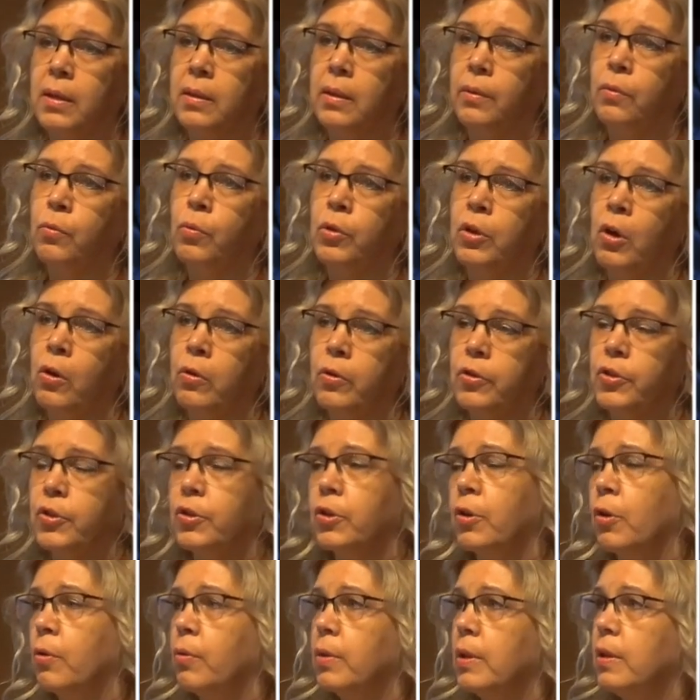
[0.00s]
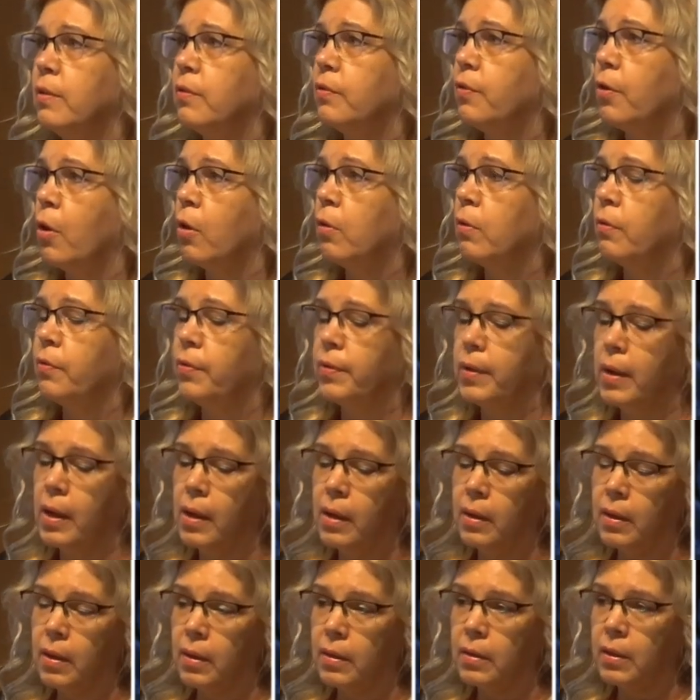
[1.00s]
would also involve
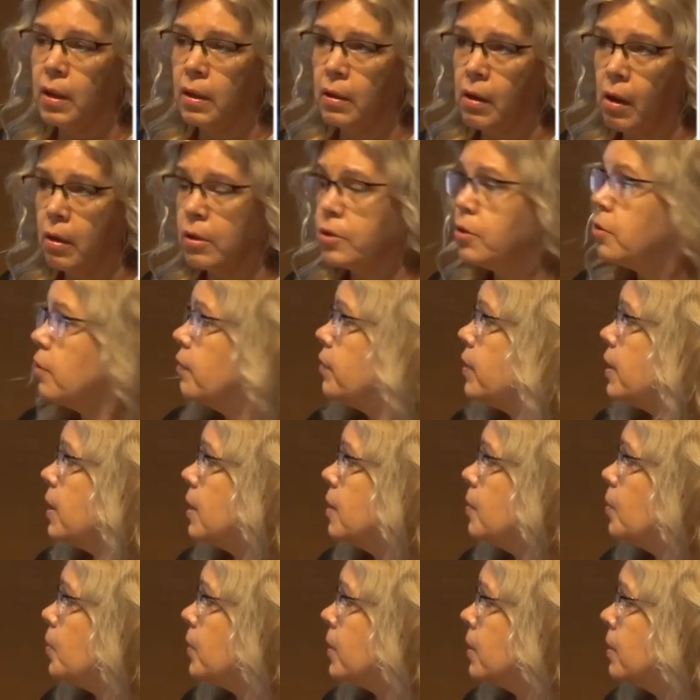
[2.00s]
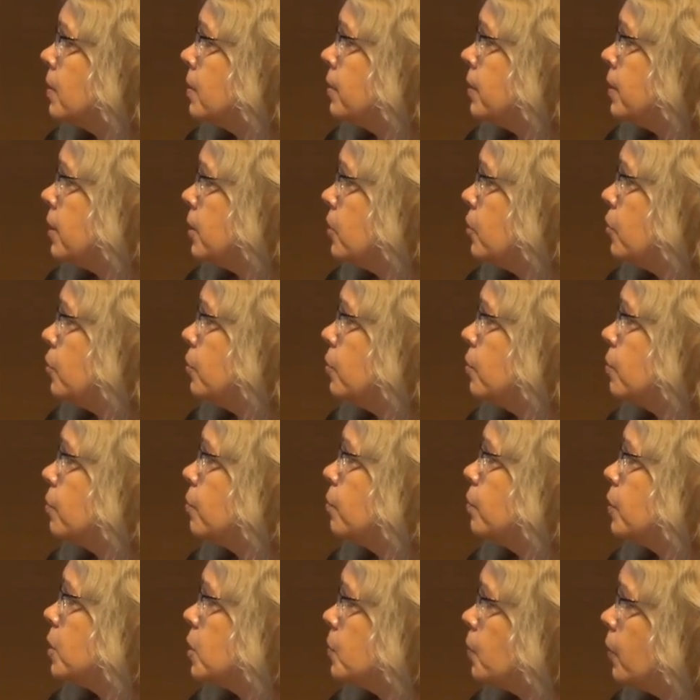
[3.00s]
the loss of the ability to
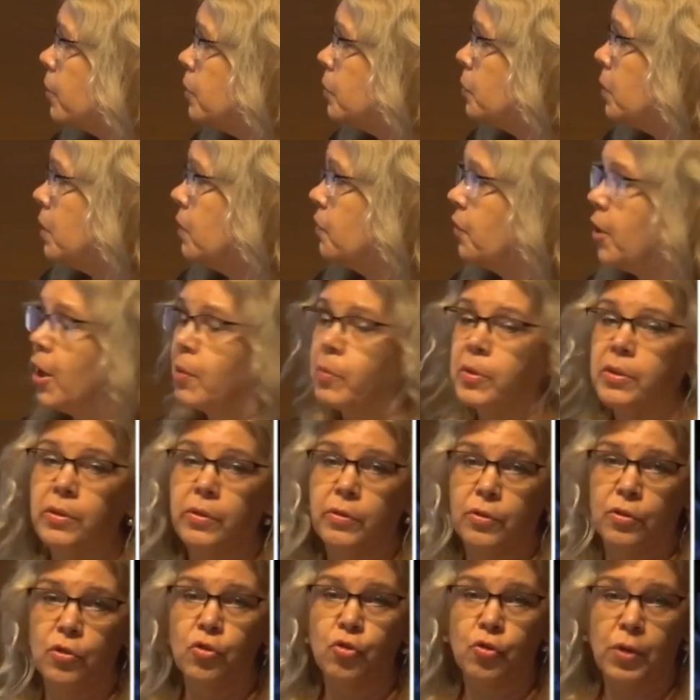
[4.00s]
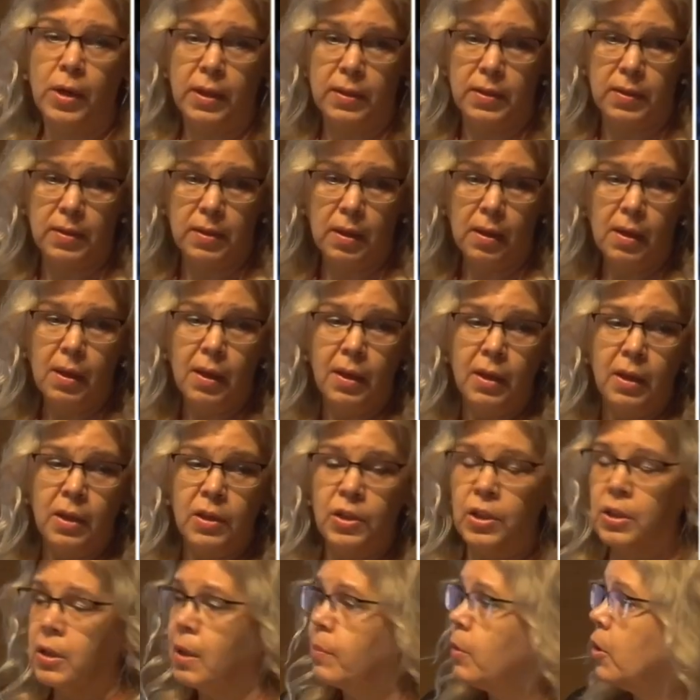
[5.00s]
respond to environmental stress.
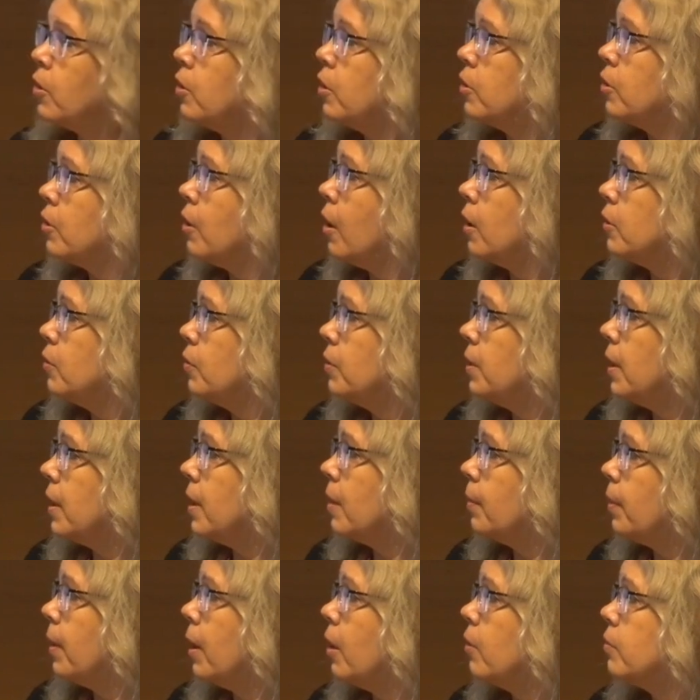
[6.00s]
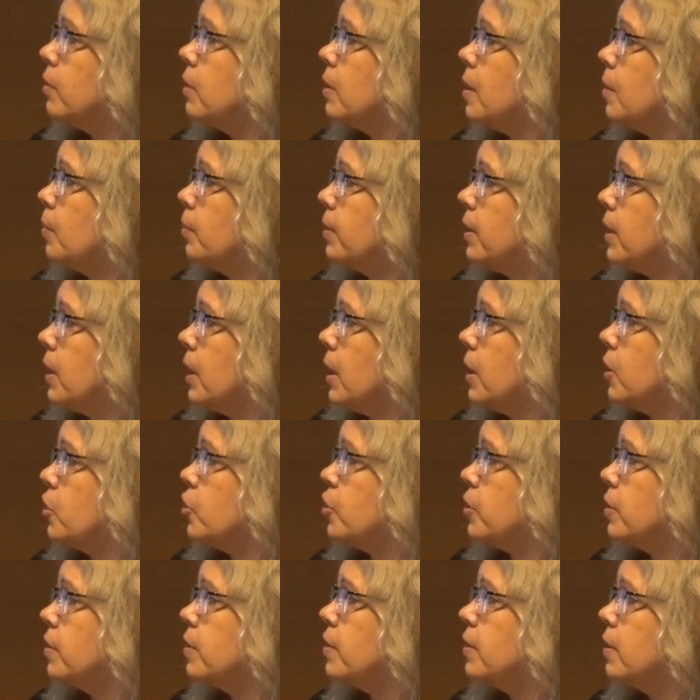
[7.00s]
So I'm going to talk today about
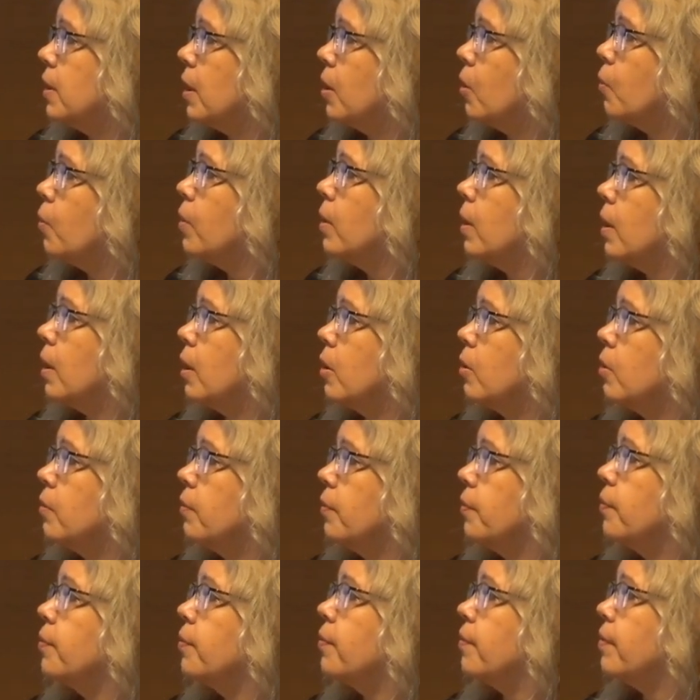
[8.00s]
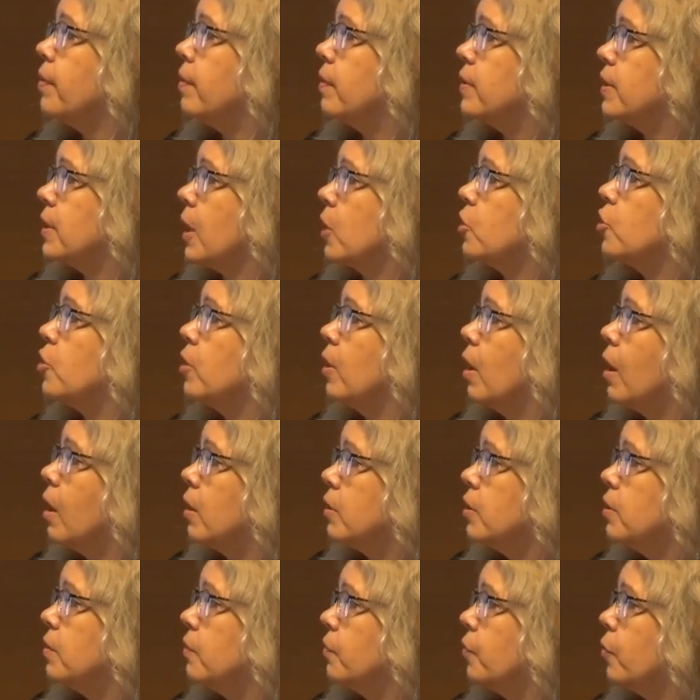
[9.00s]
implications now of such
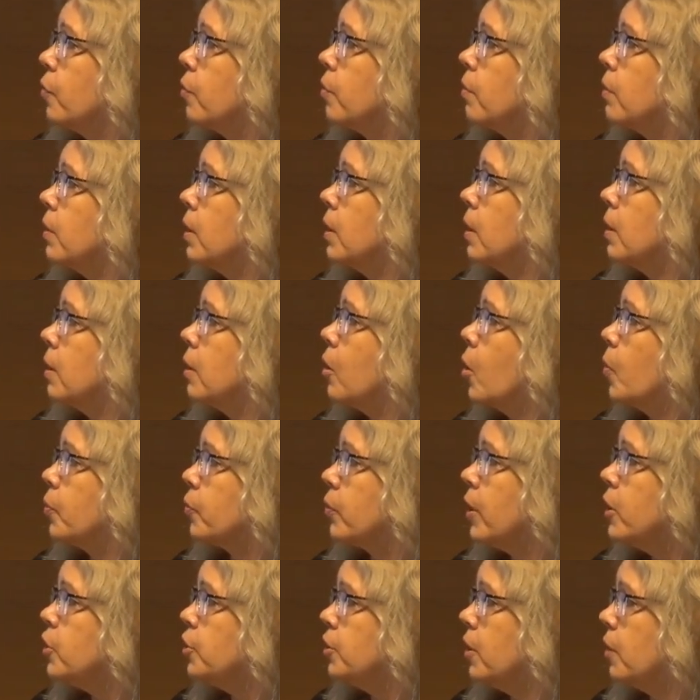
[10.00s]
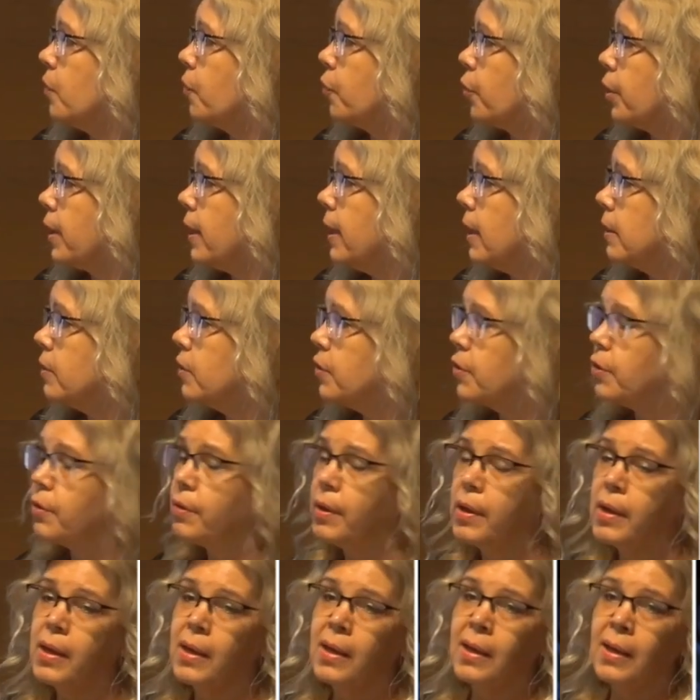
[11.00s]
loss for cooperation and for
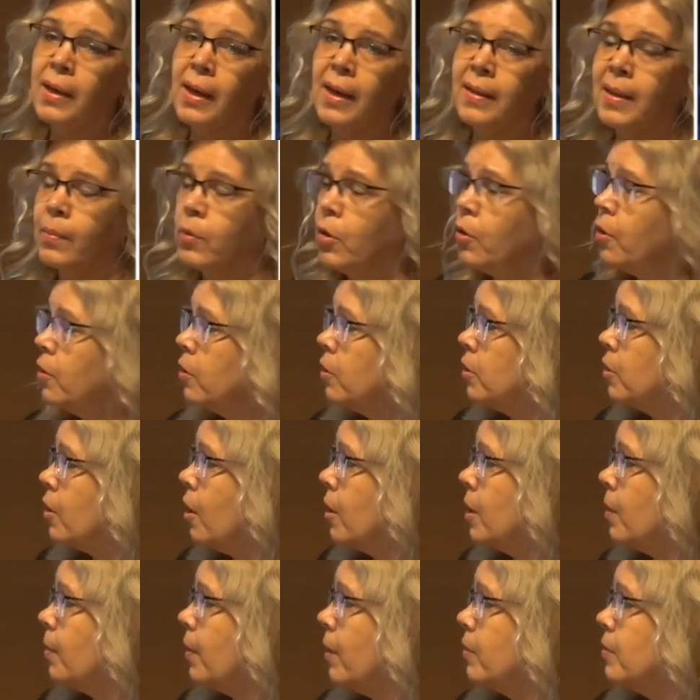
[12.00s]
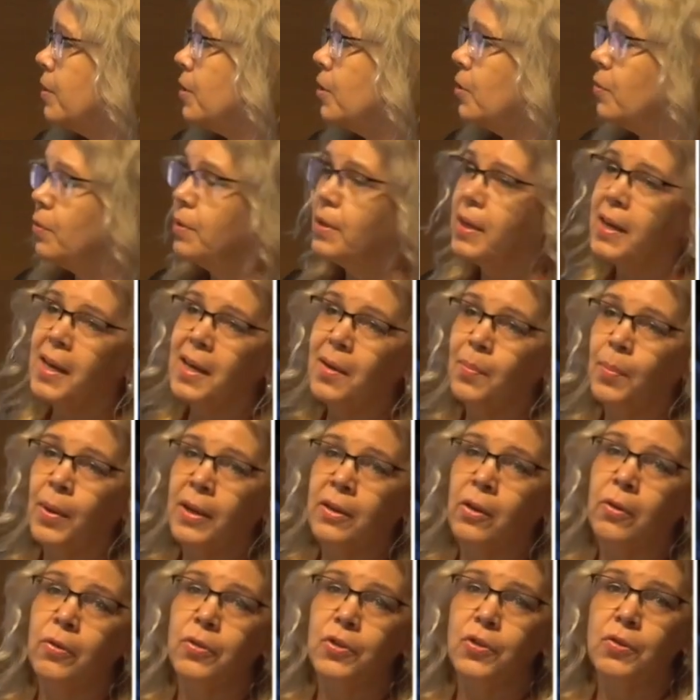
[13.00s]
cancer. And I'm not going to talk about this today,
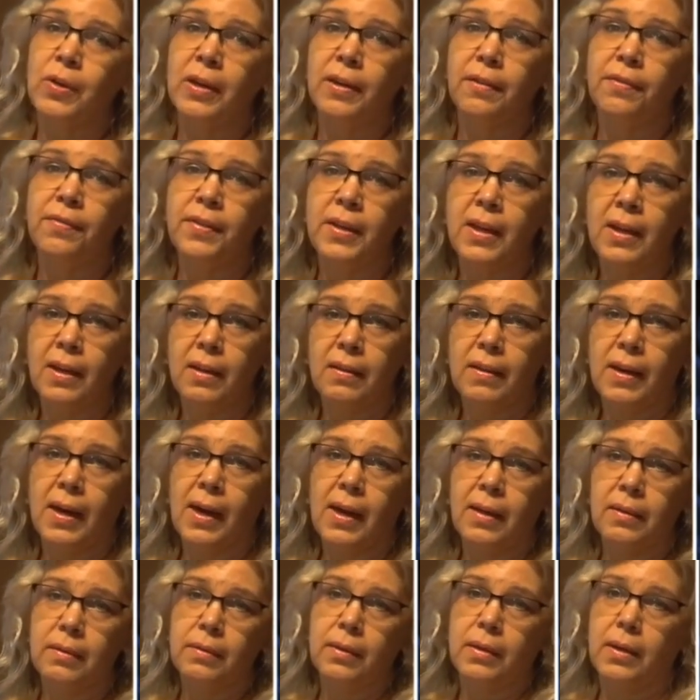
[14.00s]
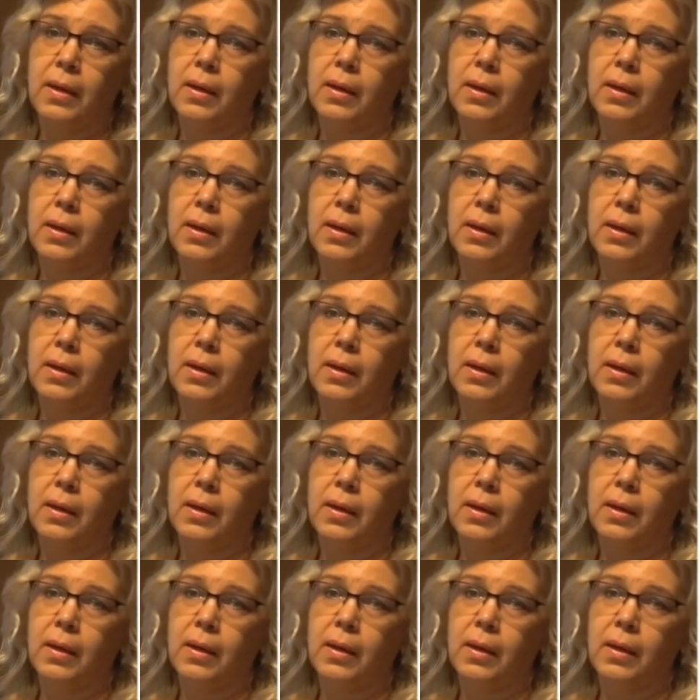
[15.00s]
but also I think that